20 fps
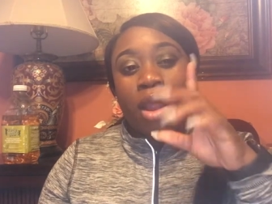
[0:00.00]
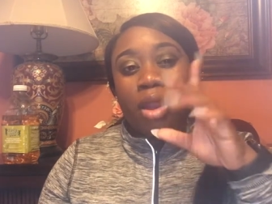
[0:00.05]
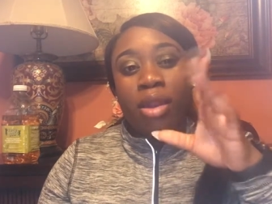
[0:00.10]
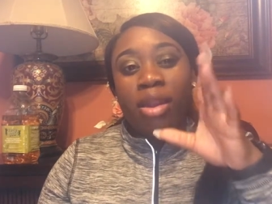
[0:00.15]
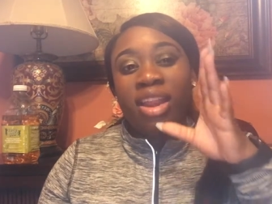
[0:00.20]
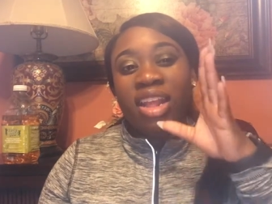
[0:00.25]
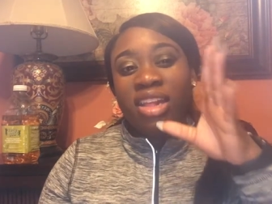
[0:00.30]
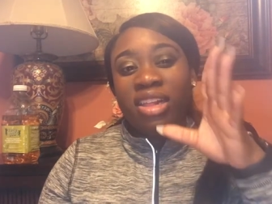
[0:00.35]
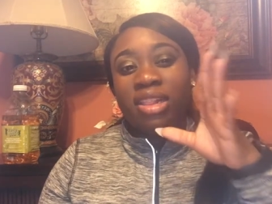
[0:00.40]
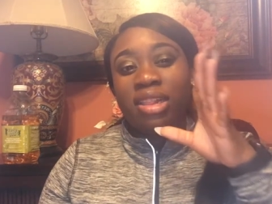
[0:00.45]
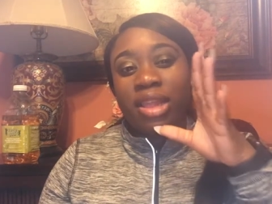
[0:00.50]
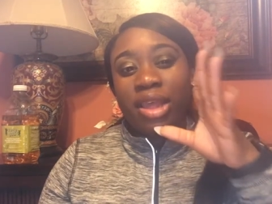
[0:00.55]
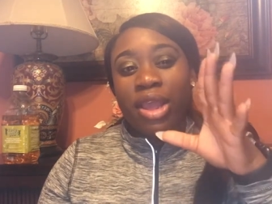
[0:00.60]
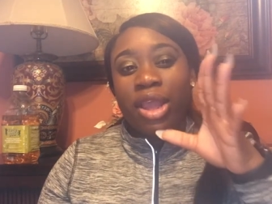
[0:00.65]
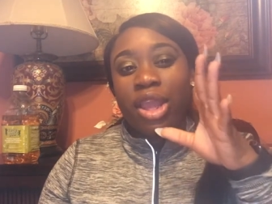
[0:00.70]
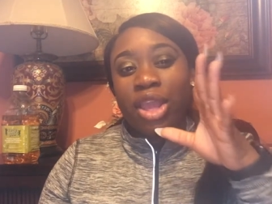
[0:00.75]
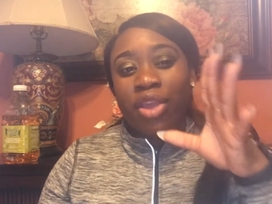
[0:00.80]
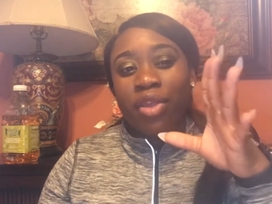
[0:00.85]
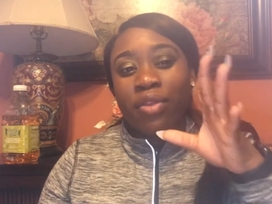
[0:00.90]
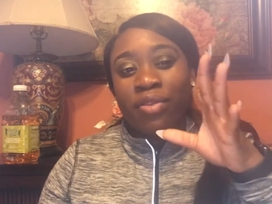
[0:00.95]
needs to
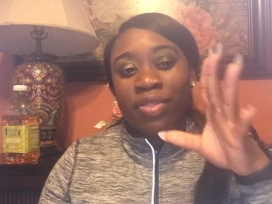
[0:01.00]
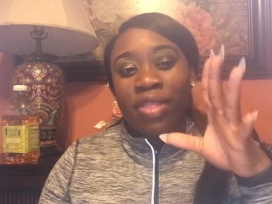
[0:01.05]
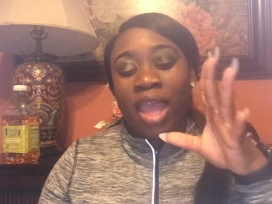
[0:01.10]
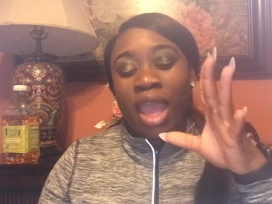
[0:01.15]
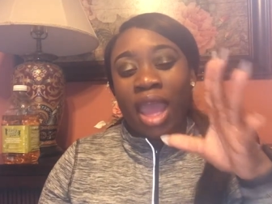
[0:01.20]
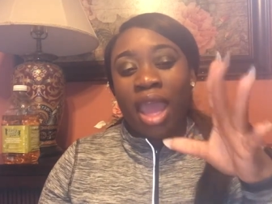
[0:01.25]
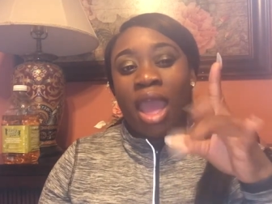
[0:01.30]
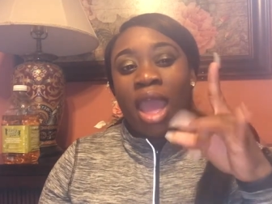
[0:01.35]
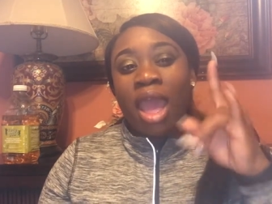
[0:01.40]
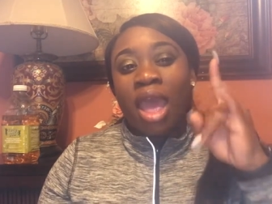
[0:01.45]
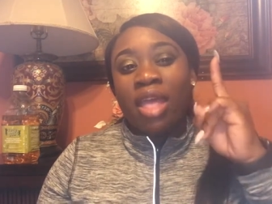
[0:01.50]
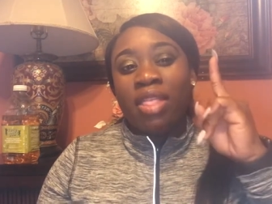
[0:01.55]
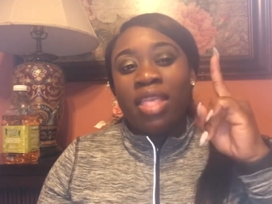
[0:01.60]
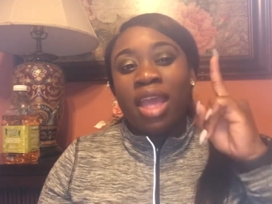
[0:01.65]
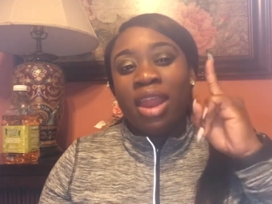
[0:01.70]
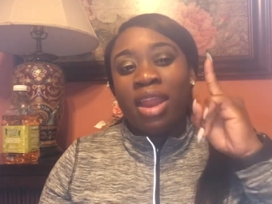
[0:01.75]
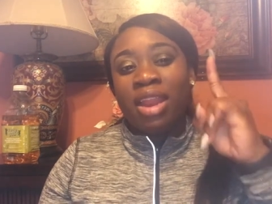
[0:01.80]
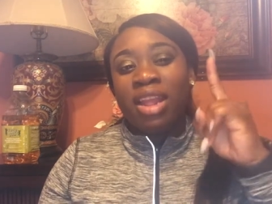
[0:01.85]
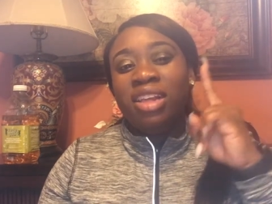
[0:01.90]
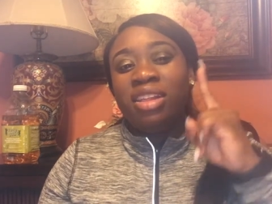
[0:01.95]
hear
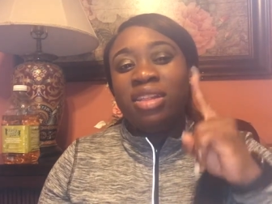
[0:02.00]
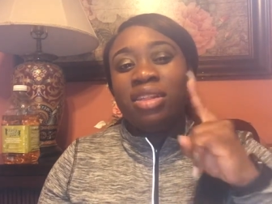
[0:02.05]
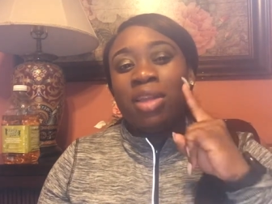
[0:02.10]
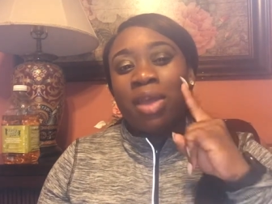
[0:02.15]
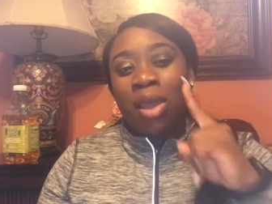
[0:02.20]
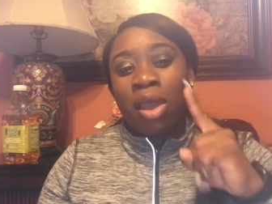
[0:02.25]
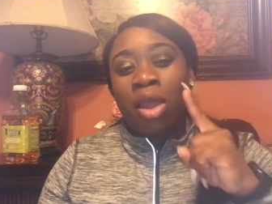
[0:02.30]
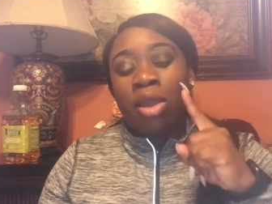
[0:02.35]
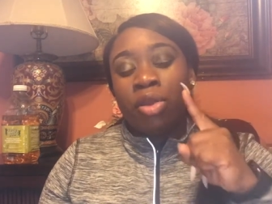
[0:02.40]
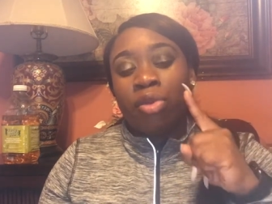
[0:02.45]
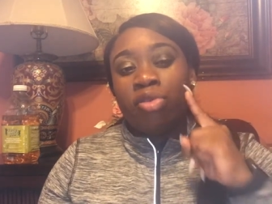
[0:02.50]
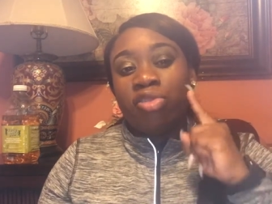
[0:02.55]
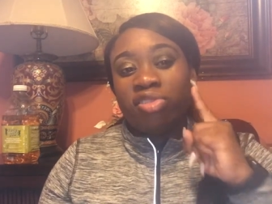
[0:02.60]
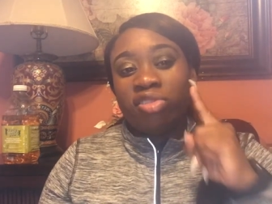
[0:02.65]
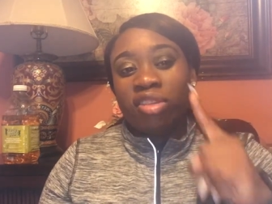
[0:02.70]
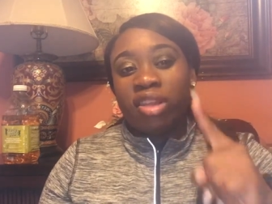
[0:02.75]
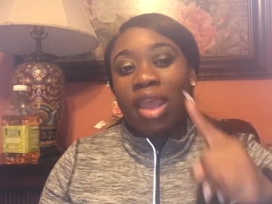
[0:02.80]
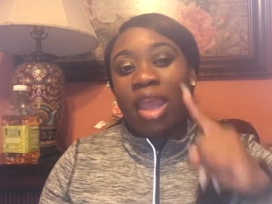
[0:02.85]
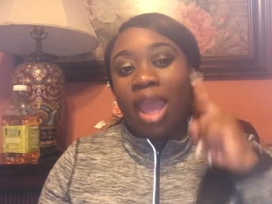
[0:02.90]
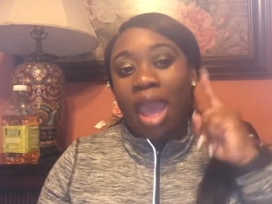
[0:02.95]
that needs to
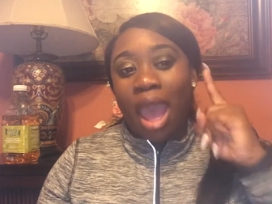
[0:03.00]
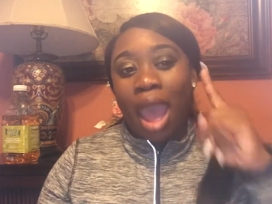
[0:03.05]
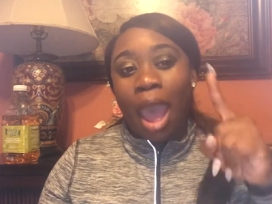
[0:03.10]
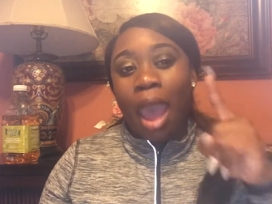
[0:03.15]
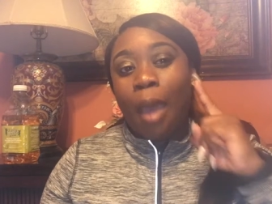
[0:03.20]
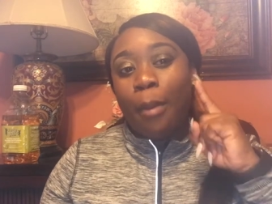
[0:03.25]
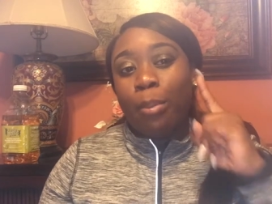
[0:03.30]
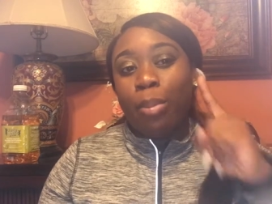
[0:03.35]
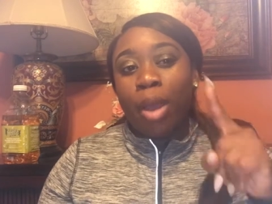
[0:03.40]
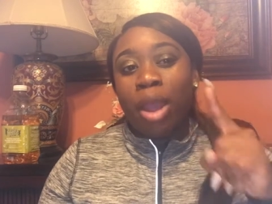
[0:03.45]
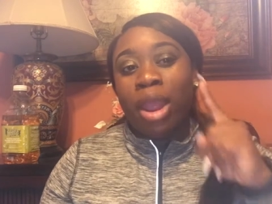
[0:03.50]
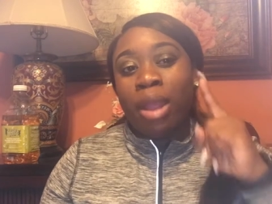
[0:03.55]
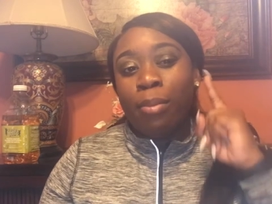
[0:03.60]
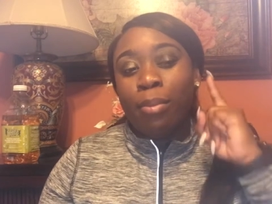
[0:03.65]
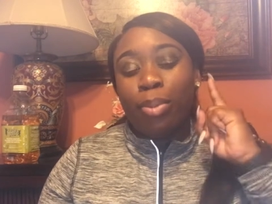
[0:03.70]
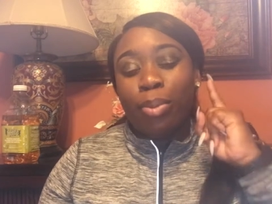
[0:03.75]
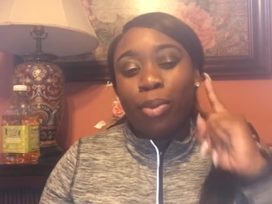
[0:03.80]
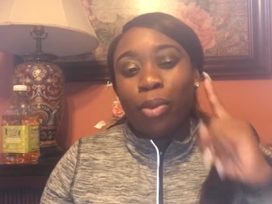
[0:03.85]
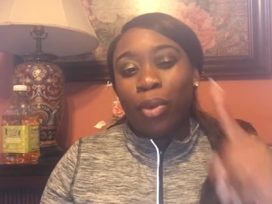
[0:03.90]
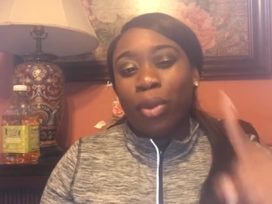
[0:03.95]
understand how
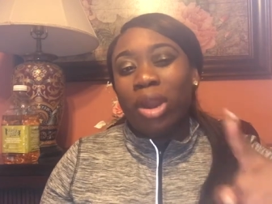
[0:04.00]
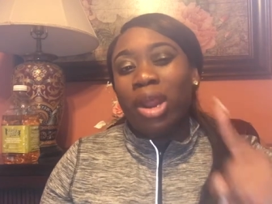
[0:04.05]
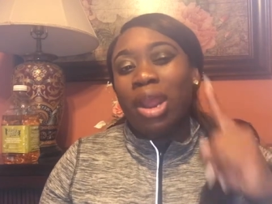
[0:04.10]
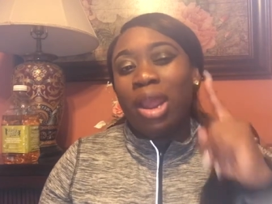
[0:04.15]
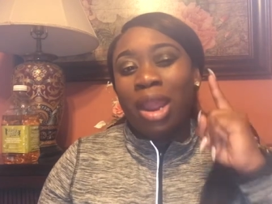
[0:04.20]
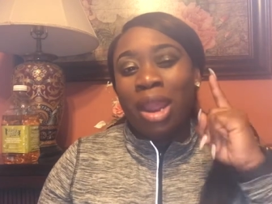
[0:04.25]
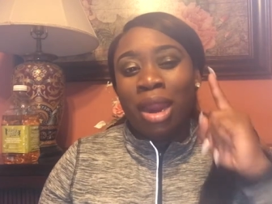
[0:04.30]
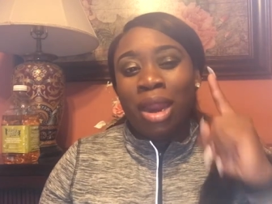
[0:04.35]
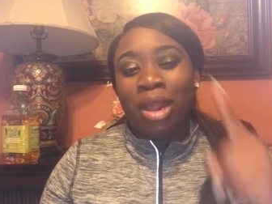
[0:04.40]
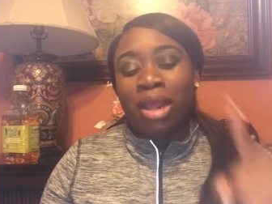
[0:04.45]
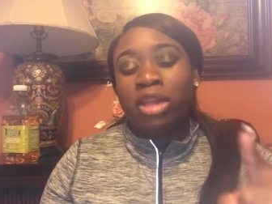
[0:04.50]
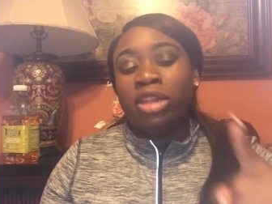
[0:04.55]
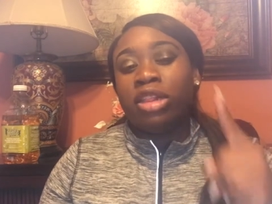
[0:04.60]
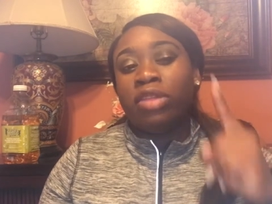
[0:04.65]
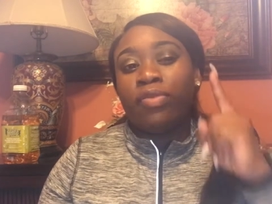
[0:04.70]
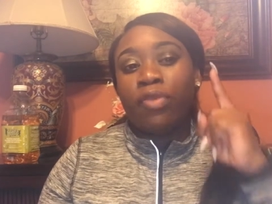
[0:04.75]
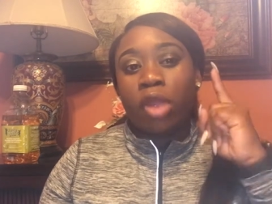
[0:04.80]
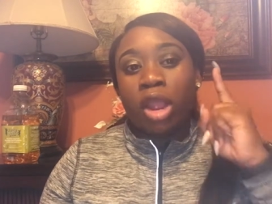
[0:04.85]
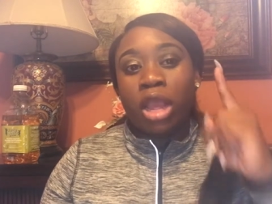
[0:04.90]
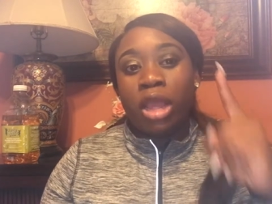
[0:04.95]
important it is
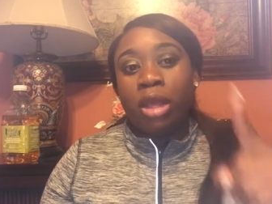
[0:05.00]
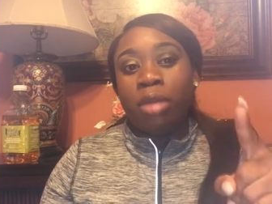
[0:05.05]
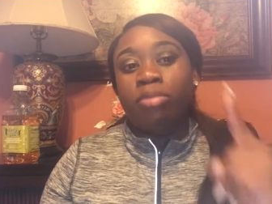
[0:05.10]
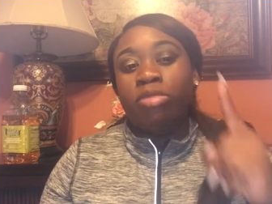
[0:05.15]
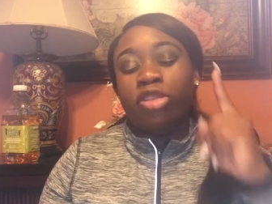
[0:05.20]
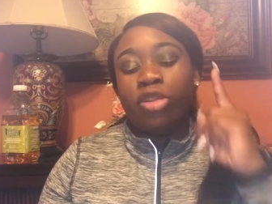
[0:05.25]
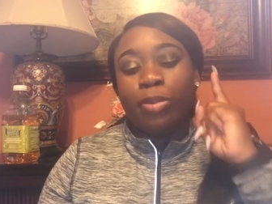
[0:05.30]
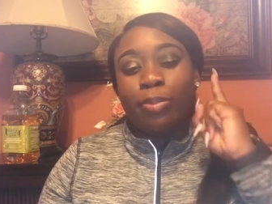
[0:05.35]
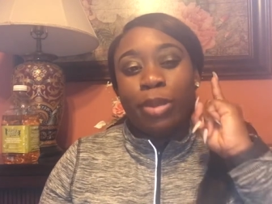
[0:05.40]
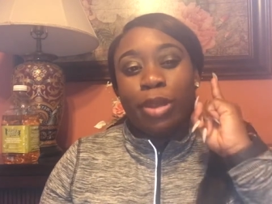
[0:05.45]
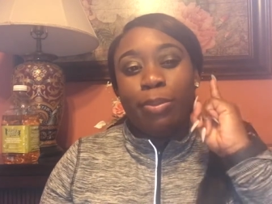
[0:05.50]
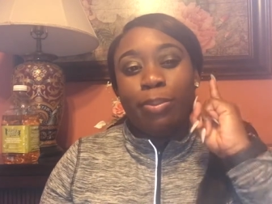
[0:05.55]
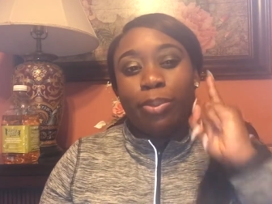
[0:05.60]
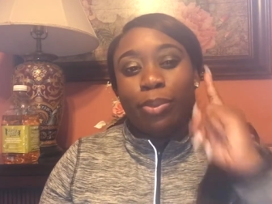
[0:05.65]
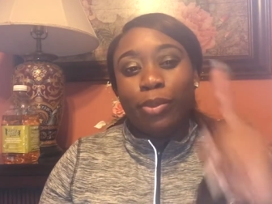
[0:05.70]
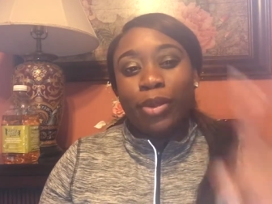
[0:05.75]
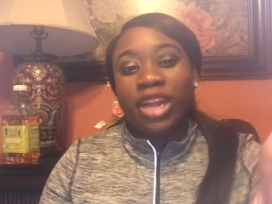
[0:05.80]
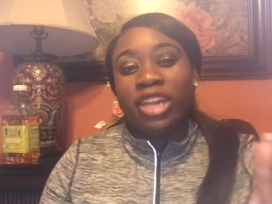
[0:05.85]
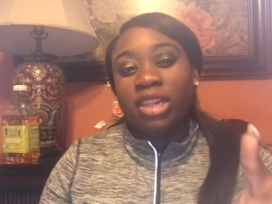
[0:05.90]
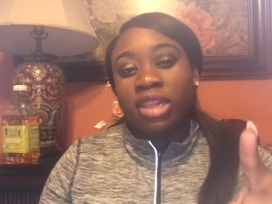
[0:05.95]
for him to be
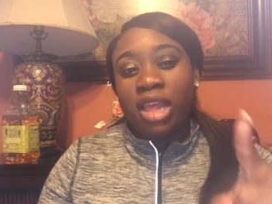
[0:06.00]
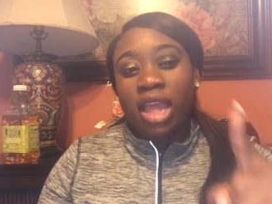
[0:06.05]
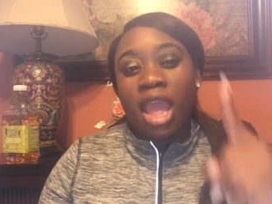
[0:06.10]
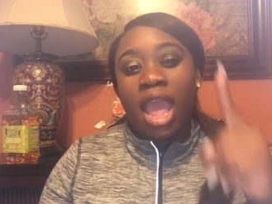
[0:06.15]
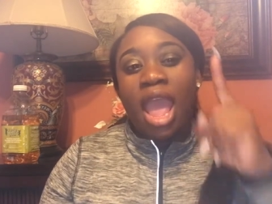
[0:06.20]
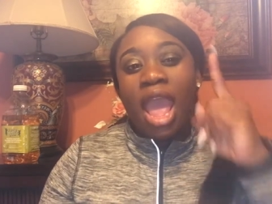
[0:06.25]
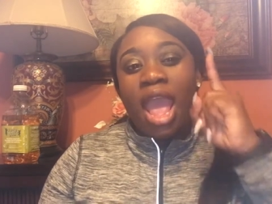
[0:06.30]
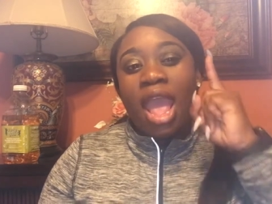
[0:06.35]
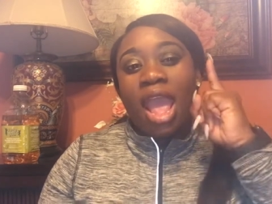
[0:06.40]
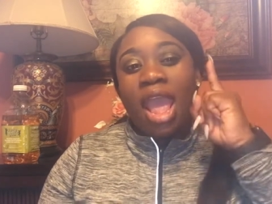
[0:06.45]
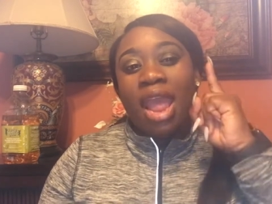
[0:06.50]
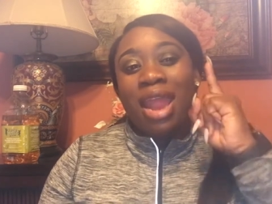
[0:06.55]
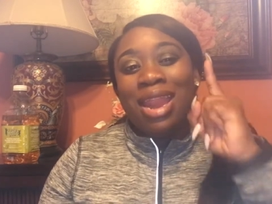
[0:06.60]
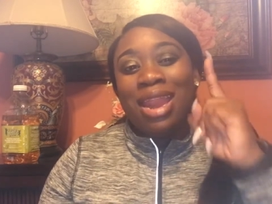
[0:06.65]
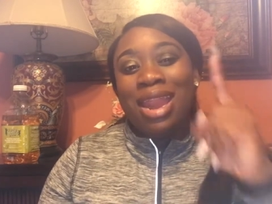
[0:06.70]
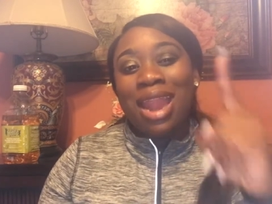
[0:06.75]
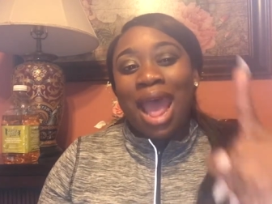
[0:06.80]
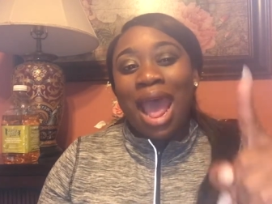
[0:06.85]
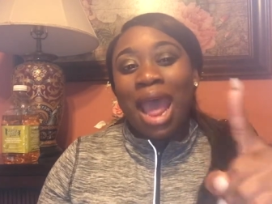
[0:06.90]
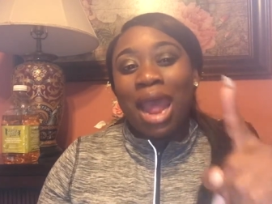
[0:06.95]
present
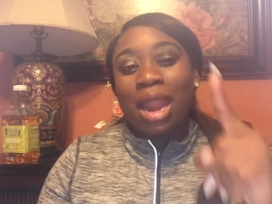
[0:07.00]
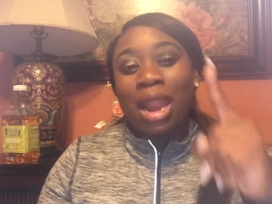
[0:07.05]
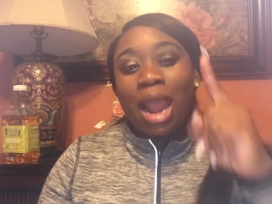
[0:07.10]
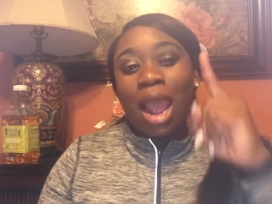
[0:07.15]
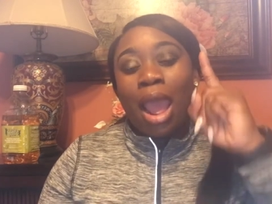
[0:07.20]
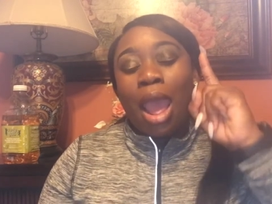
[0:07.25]
and not